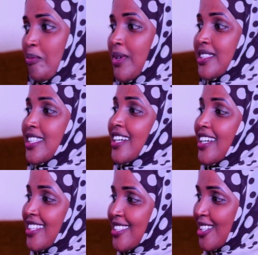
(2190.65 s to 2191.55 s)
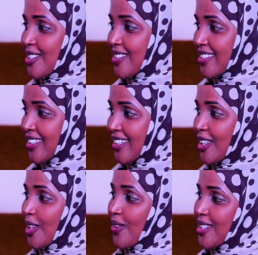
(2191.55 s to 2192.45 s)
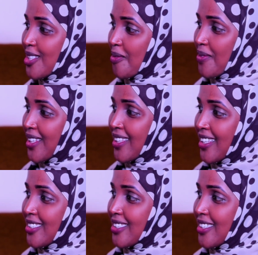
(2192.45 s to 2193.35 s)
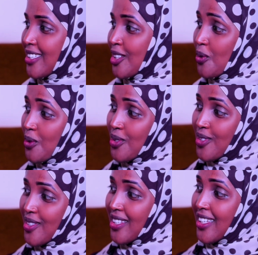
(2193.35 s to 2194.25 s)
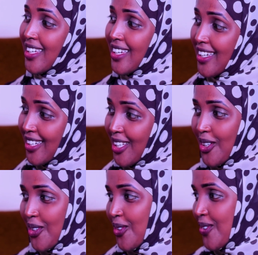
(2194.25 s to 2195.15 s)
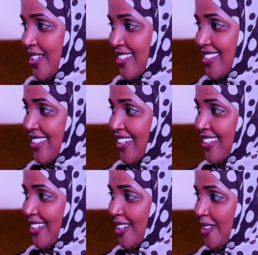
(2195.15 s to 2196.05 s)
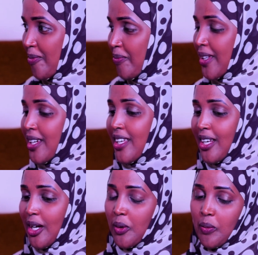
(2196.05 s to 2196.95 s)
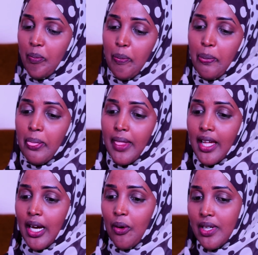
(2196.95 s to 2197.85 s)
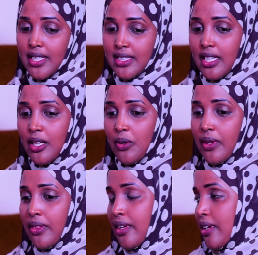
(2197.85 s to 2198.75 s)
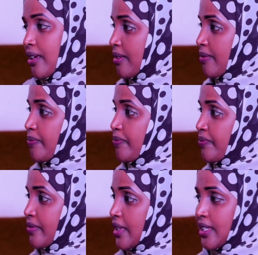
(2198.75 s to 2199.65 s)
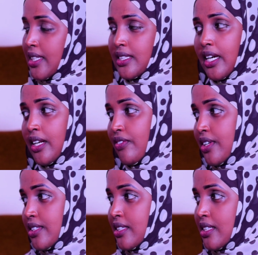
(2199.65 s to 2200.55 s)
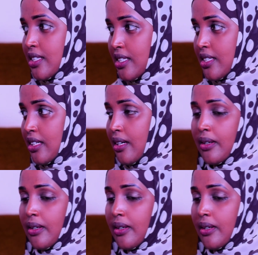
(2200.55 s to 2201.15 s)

But in real sense, there was something that it was hindering you inside. Now, I want to tell you one thing. Just advice as a sister.